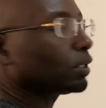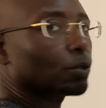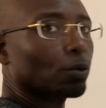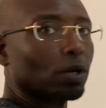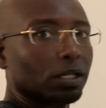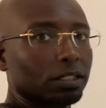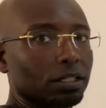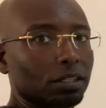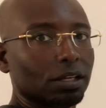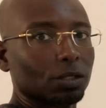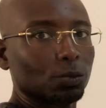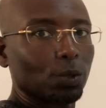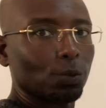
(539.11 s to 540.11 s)
quality
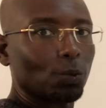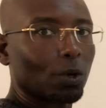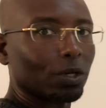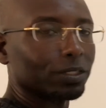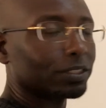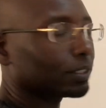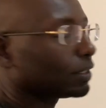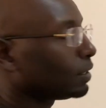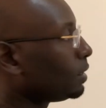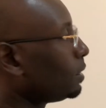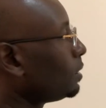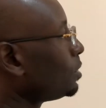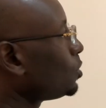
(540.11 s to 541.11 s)
that we want.
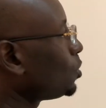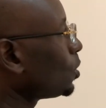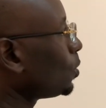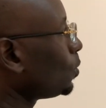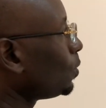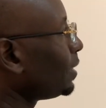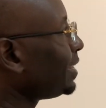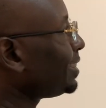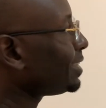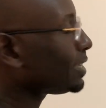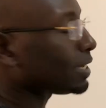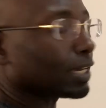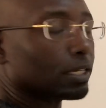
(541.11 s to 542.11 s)
So in
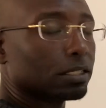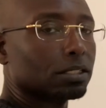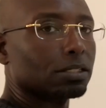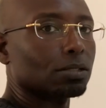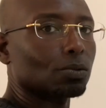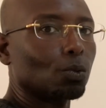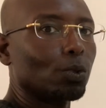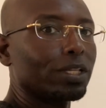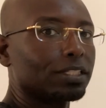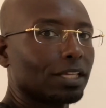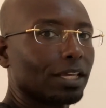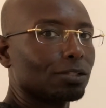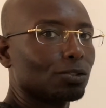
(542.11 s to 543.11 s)
this case, we
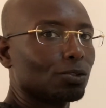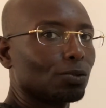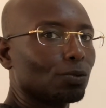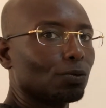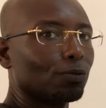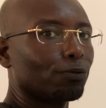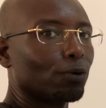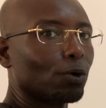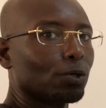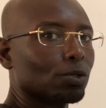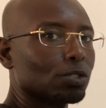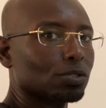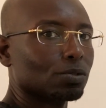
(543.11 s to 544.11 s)
tend to
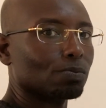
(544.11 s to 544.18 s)
focus